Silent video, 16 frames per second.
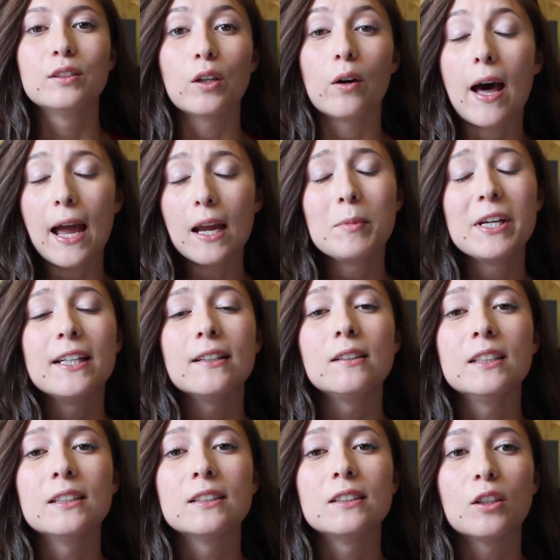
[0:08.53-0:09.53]
So I made
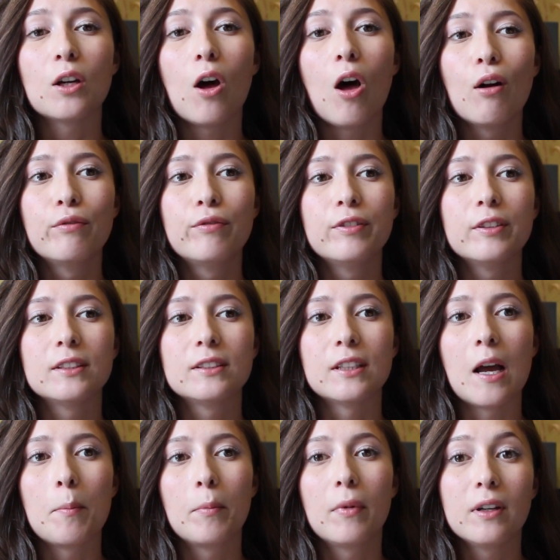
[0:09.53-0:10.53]
a list of
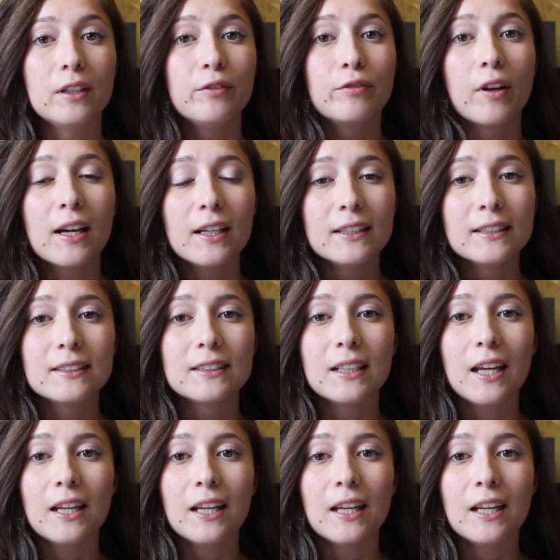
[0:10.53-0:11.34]
some advice